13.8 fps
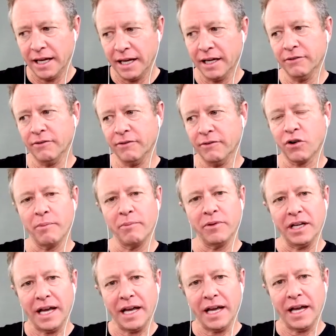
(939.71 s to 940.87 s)
and
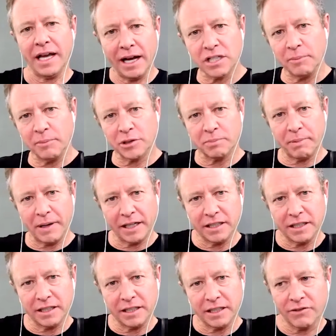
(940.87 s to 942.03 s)
from the outside
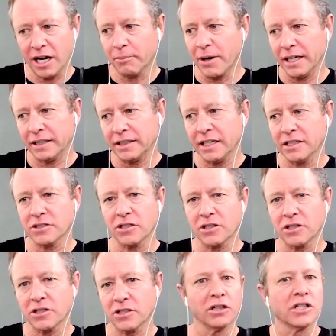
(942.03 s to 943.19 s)
perspective, chiropractic
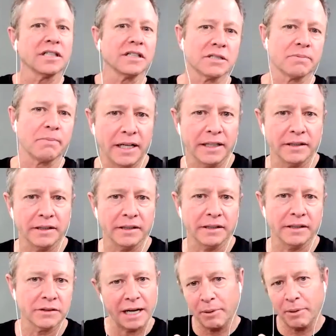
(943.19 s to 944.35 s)
is all adjusting the spine,
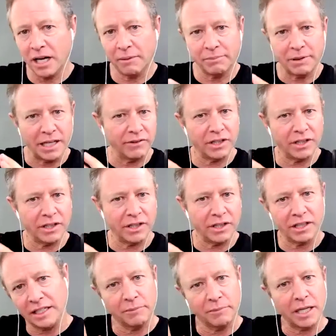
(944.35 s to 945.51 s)
crack, pop, get everything
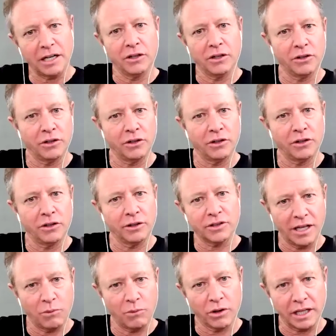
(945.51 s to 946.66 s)
lined mm-hmm. up, get all the nerves
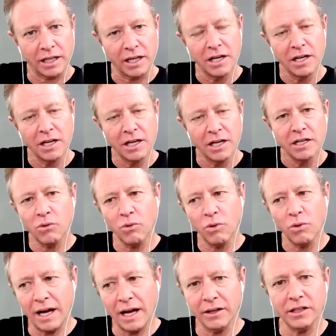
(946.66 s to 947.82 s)
and all that working.
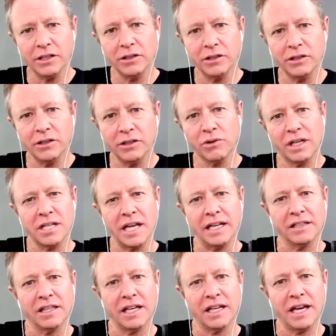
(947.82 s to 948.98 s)
So how do you then
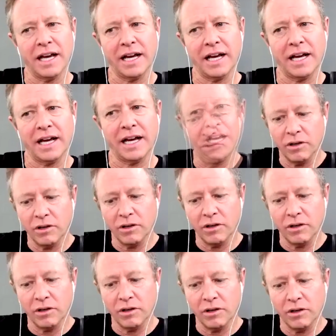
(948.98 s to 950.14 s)
take that? You're
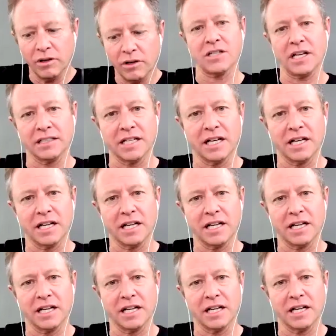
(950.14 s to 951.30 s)
one of the chiropractors I can
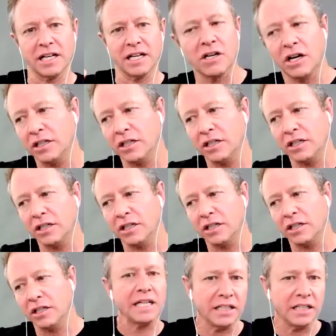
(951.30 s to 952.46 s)
tell already that's gone
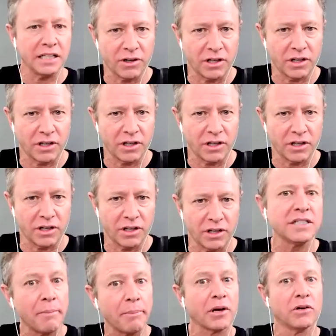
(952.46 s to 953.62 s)
to a completely different
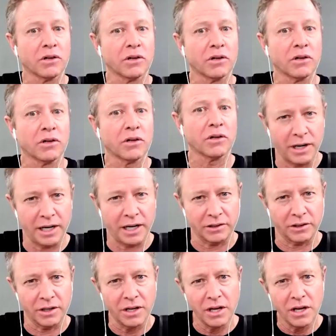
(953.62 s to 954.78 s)
level than a typical
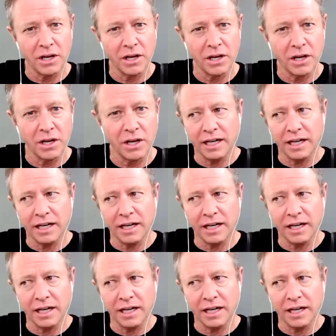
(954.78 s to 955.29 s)
chiropractor.